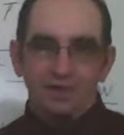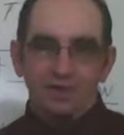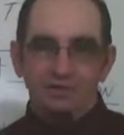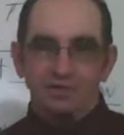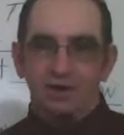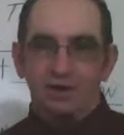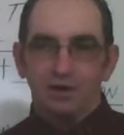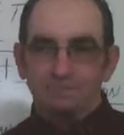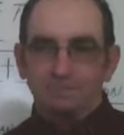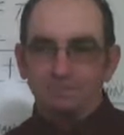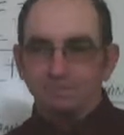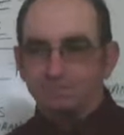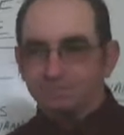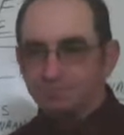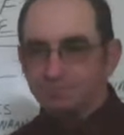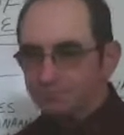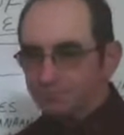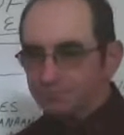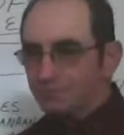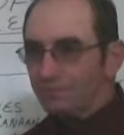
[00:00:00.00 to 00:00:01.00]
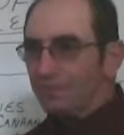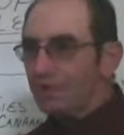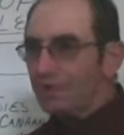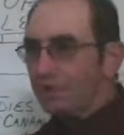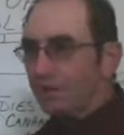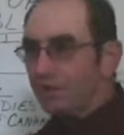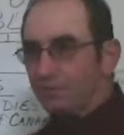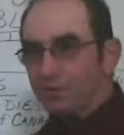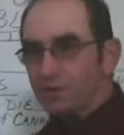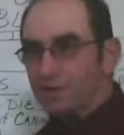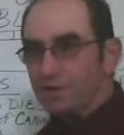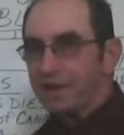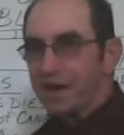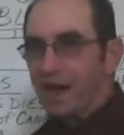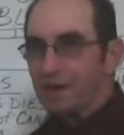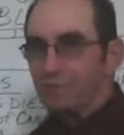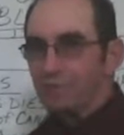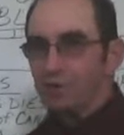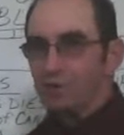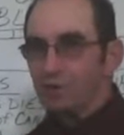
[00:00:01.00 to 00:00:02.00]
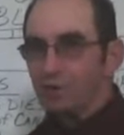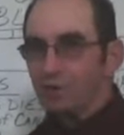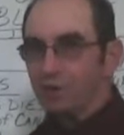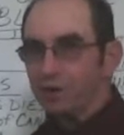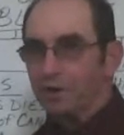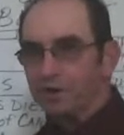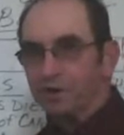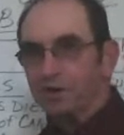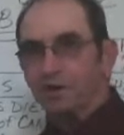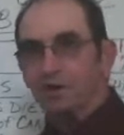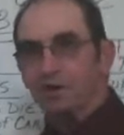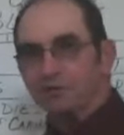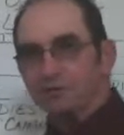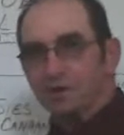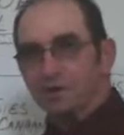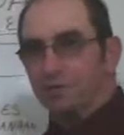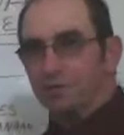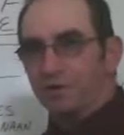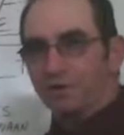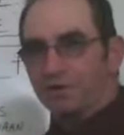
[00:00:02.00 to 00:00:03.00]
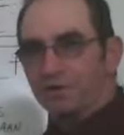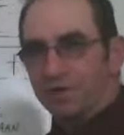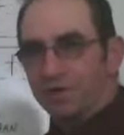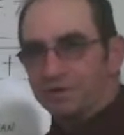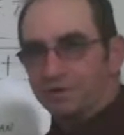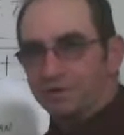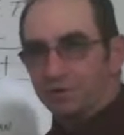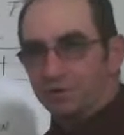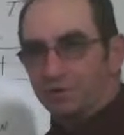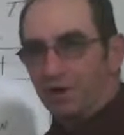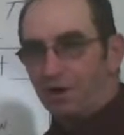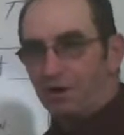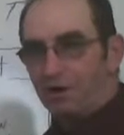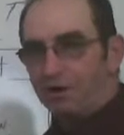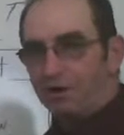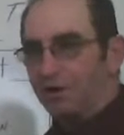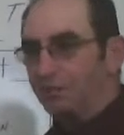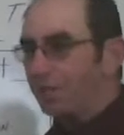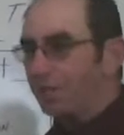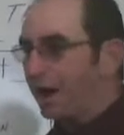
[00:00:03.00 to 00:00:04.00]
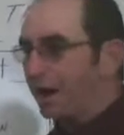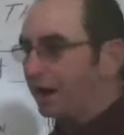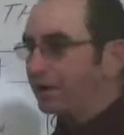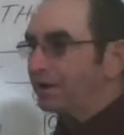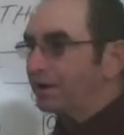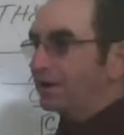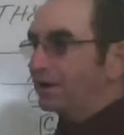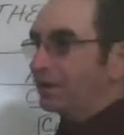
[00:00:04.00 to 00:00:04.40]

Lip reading: And so a recap real quick here on some of the things that we're talking about.